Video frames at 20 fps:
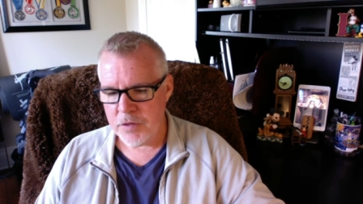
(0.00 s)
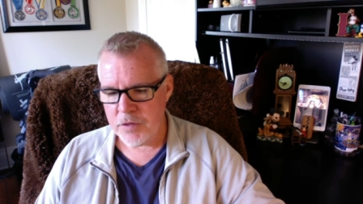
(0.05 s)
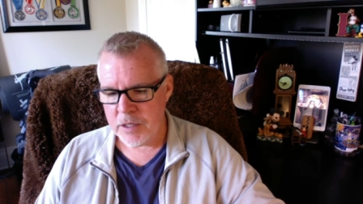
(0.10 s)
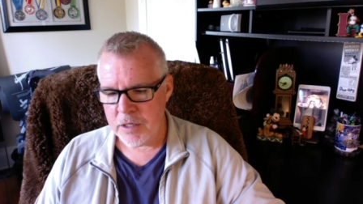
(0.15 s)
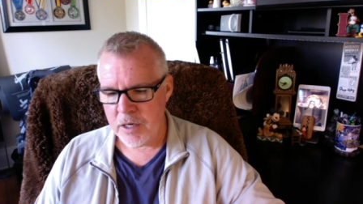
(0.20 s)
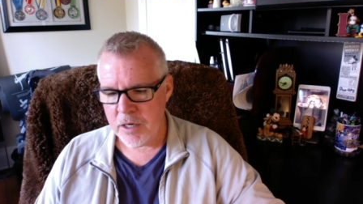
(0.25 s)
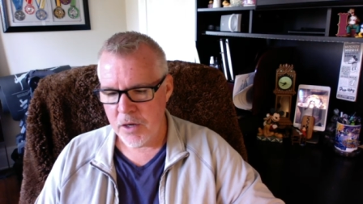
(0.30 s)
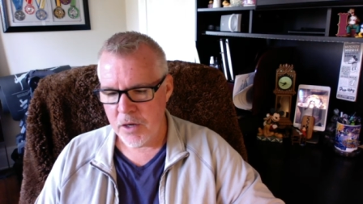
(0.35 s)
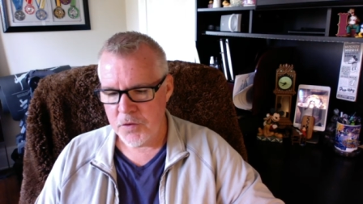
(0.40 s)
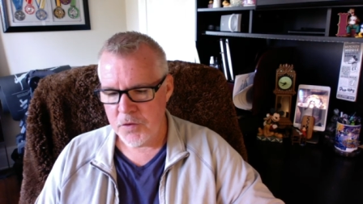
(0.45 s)
and
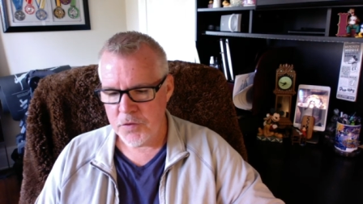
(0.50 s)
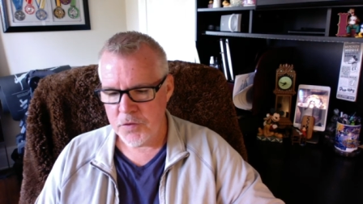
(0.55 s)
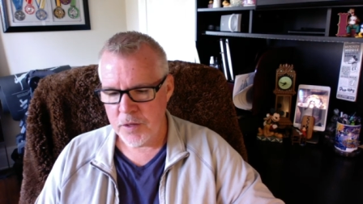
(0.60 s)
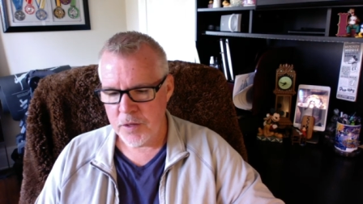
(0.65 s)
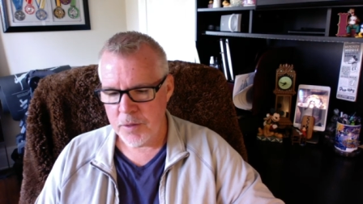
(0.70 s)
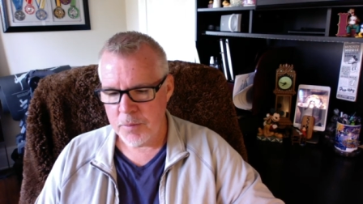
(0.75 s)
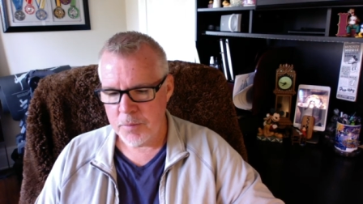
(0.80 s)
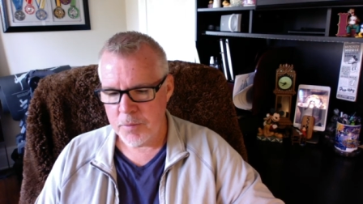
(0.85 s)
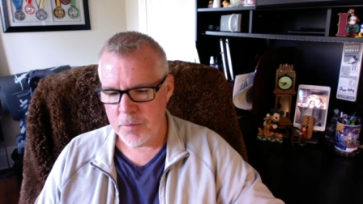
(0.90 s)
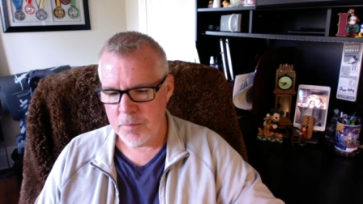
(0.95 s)
cause
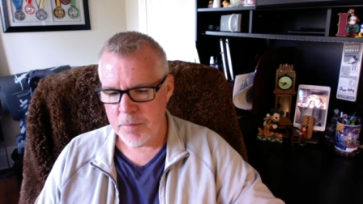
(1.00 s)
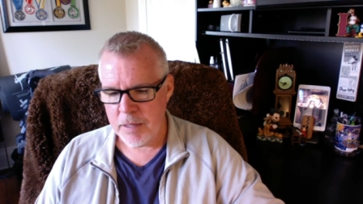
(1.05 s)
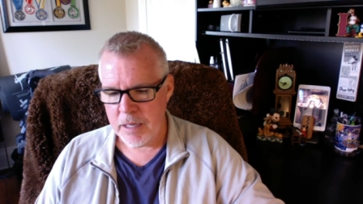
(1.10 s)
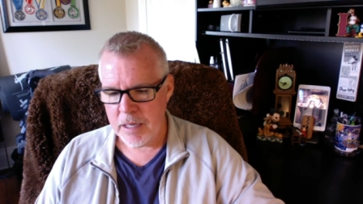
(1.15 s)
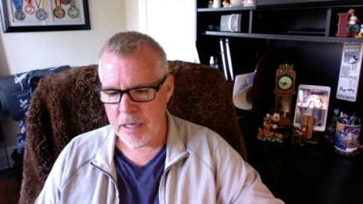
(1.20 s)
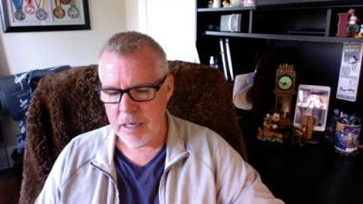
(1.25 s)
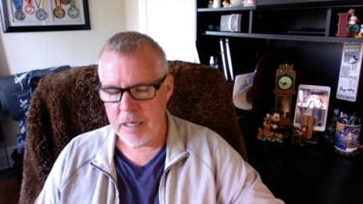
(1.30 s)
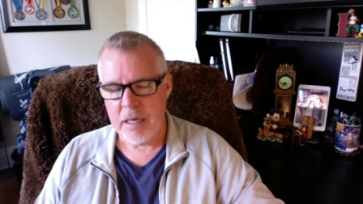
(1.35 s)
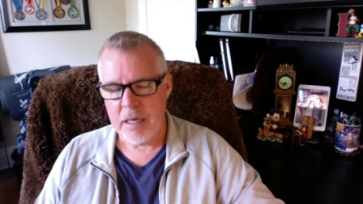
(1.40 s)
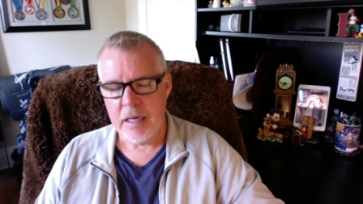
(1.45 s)
them to
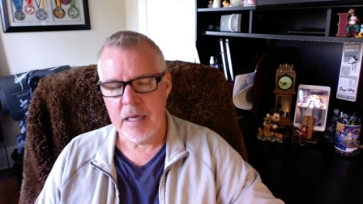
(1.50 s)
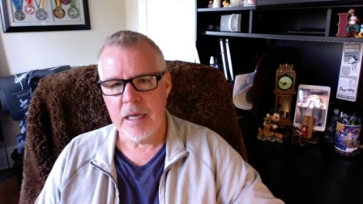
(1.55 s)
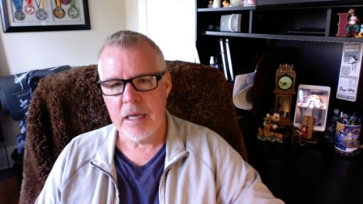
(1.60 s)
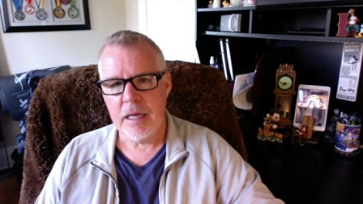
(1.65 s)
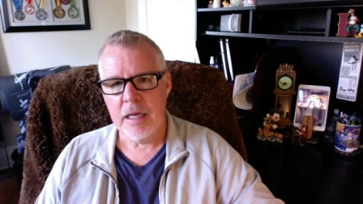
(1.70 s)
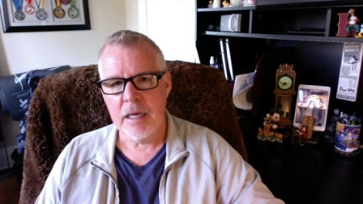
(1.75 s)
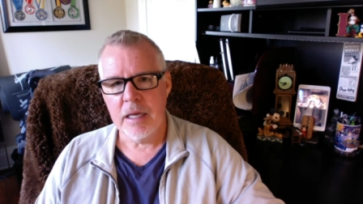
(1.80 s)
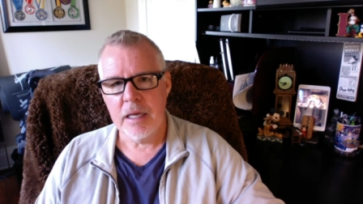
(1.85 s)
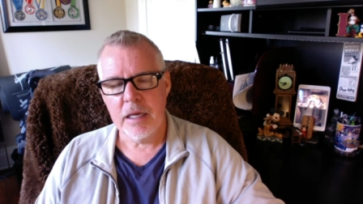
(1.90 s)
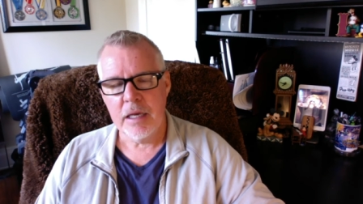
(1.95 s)
be
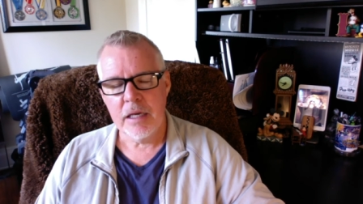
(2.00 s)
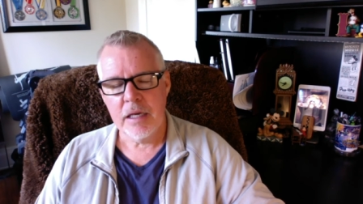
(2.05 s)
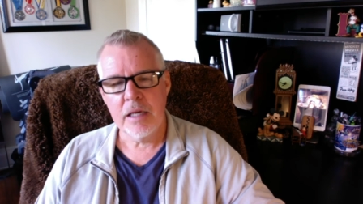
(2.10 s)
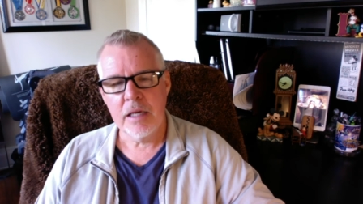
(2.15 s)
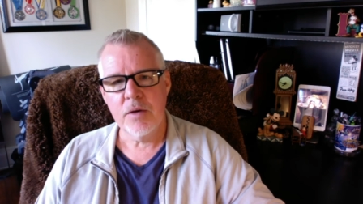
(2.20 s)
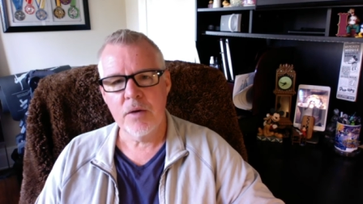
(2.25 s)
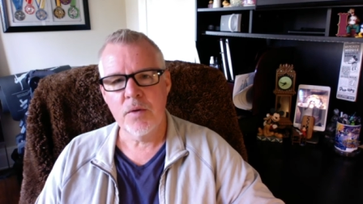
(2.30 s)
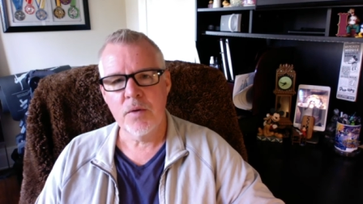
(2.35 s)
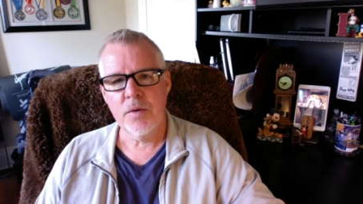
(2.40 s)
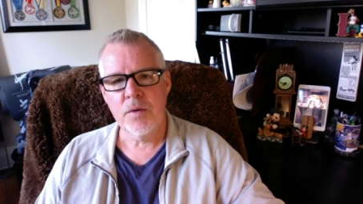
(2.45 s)

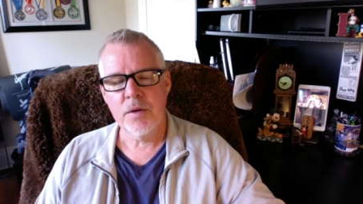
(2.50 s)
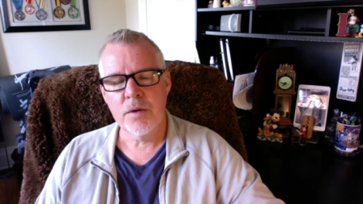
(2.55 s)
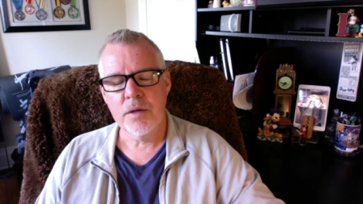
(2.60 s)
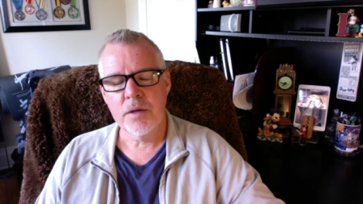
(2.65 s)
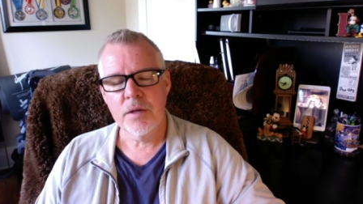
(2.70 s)
killed.